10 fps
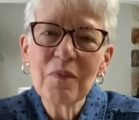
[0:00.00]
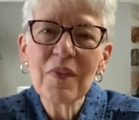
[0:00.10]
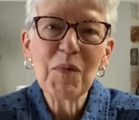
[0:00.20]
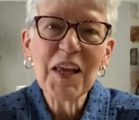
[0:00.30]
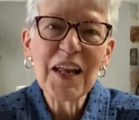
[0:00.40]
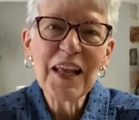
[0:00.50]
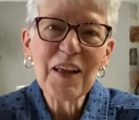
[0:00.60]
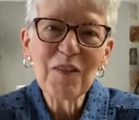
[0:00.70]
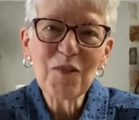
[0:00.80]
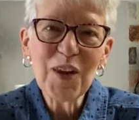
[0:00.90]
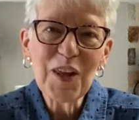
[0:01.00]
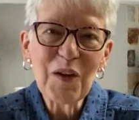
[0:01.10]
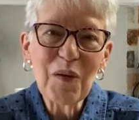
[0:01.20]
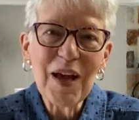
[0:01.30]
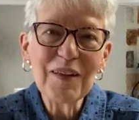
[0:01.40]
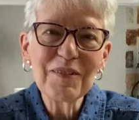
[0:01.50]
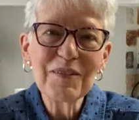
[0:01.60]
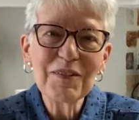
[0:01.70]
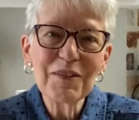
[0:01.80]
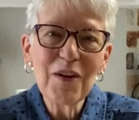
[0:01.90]
In the beginning of the video, I
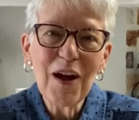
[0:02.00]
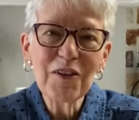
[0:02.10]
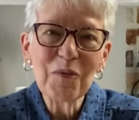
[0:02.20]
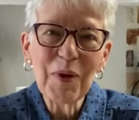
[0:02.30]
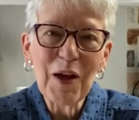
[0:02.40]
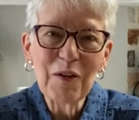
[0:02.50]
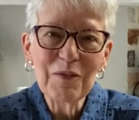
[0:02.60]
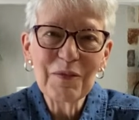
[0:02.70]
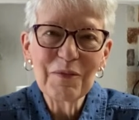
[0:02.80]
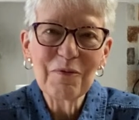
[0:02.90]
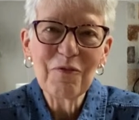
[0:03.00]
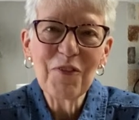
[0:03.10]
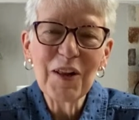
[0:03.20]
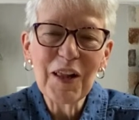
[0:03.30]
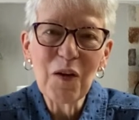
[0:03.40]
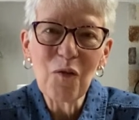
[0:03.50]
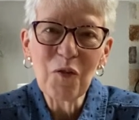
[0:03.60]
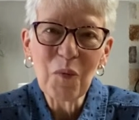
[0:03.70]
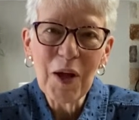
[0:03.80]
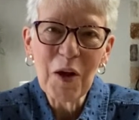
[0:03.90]
talked about feeling
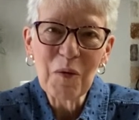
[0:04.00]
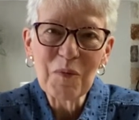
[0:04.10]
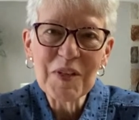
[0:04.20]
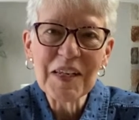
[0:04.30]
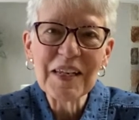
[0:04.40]
overwhelmed